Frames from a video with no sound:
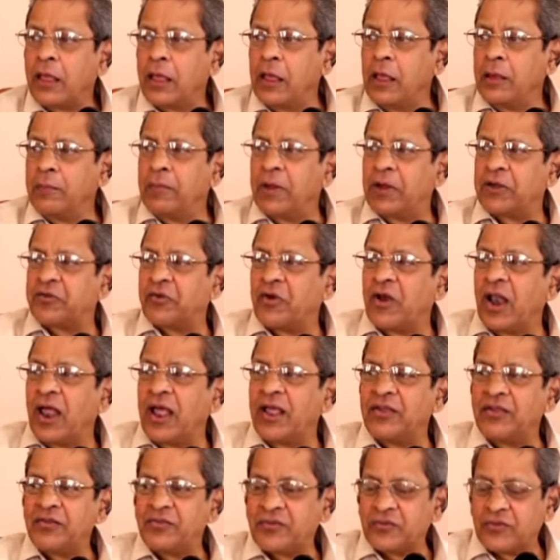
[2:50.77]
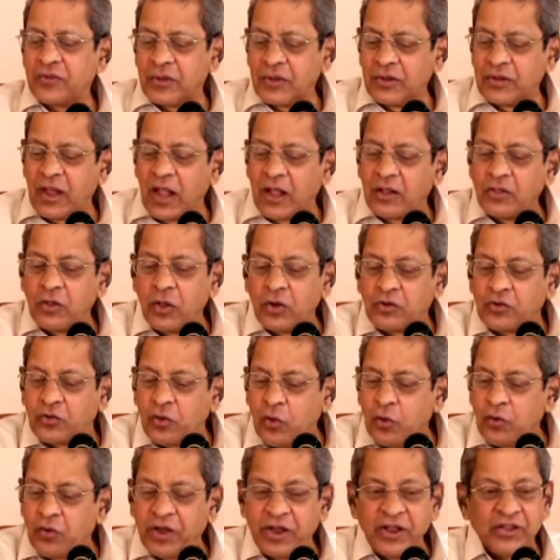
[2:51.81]
he materialized the
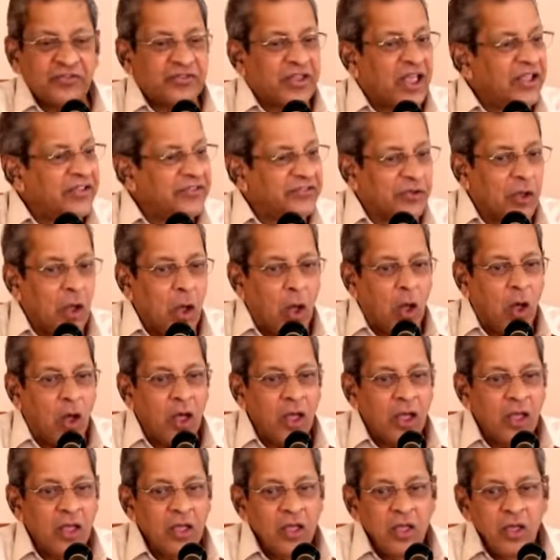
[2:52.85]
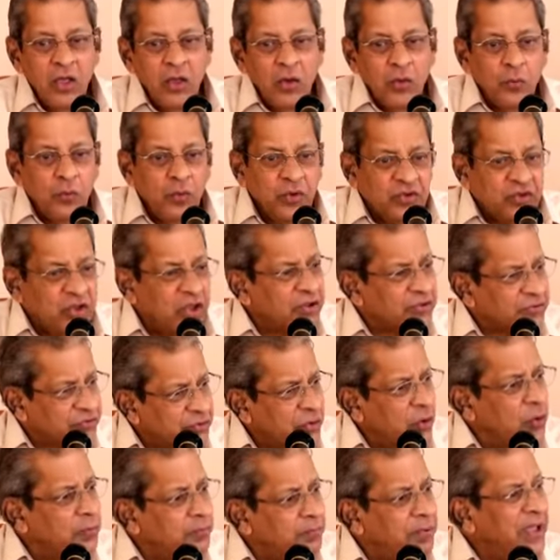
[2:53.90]
two rings I saw, which are
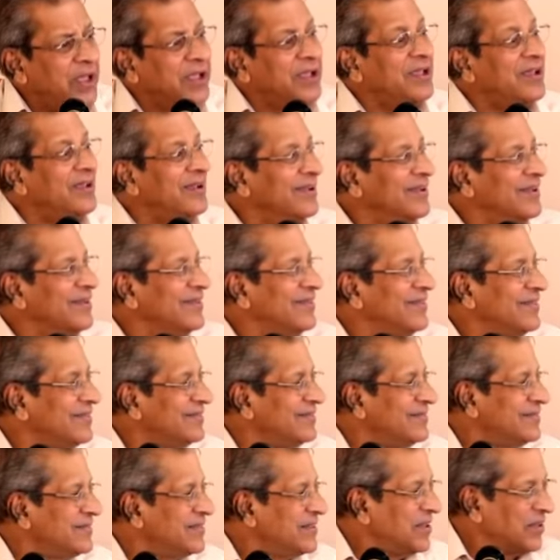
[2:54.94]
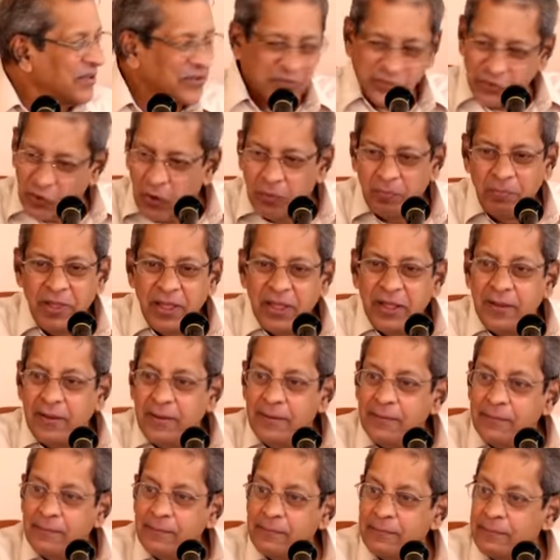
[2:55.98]
so big, so big.
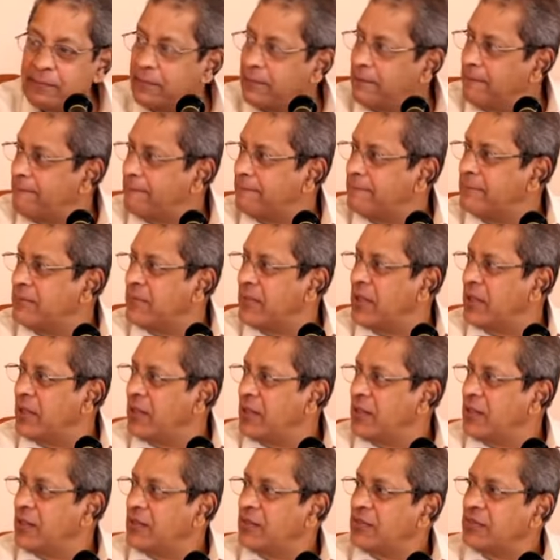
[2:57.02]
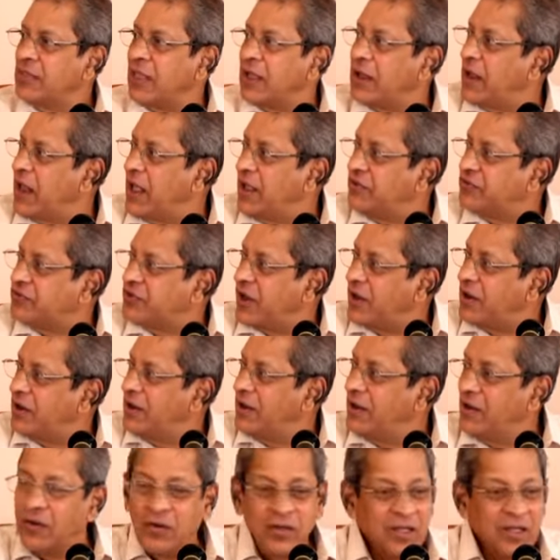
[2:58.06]
Then I said,